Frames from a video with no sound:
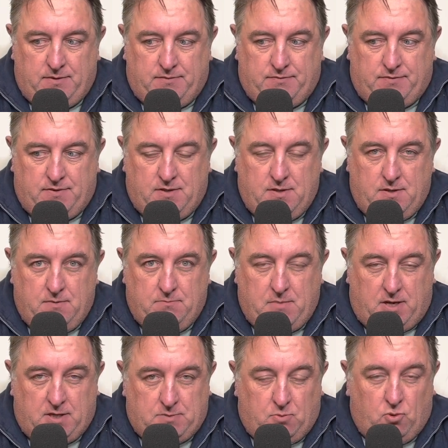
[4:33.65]
of
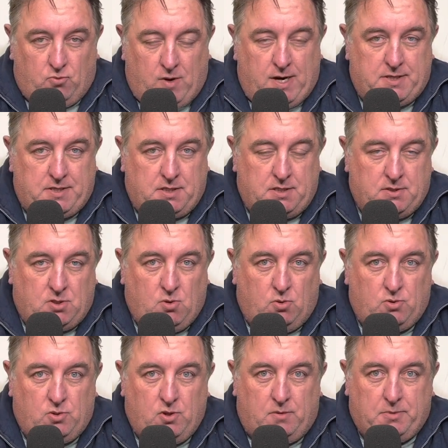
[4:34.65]
motorsport racing is
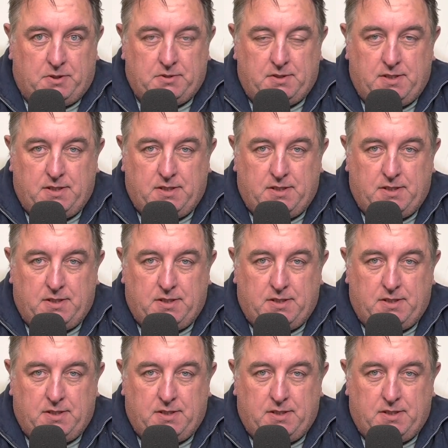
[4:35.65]
called dominance,